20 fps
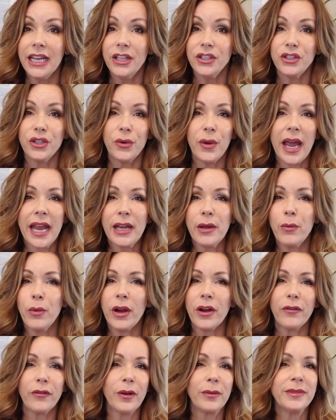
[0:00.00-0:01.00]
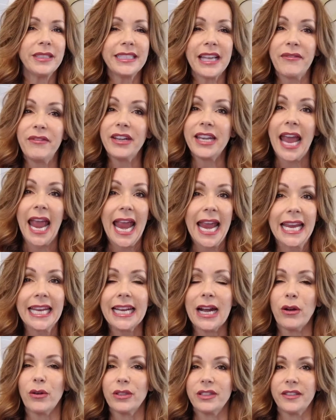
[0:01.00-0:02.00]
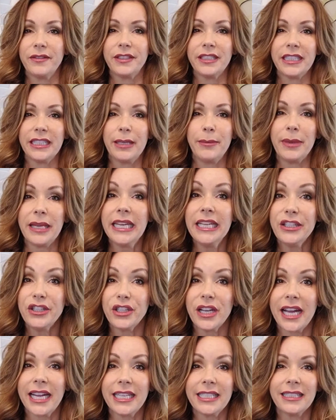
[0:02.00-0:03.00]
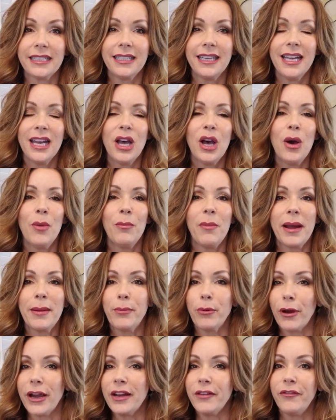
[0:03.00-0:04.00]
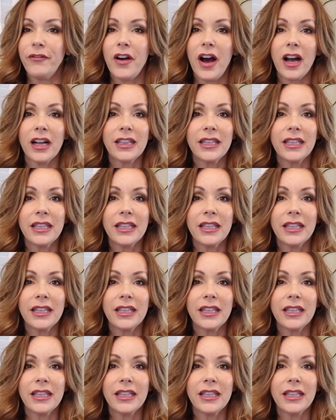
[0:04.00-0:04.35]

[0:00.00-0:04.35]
to anywhere from 7 to 8 hours of sleep each night. My brain fog